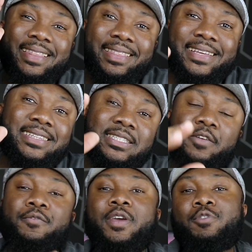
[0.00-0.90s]

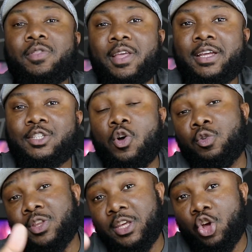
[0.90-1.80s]
least favorite things
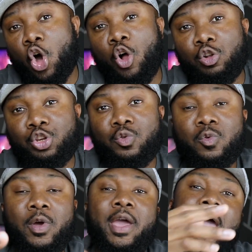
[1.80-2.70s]
on the
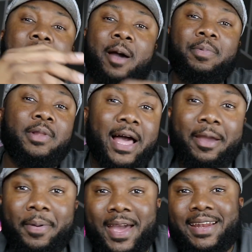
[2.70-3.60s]
all-new Apple
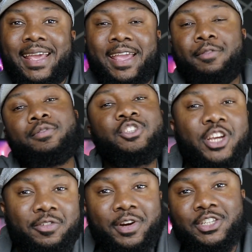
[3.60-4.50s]
iPad 8th
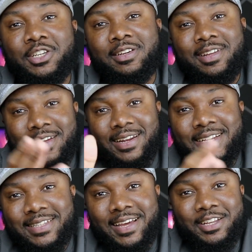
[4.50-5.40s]
generation.
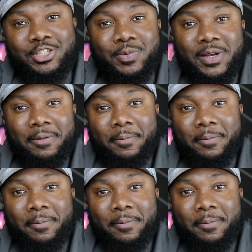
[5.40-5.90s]
Let's get into it.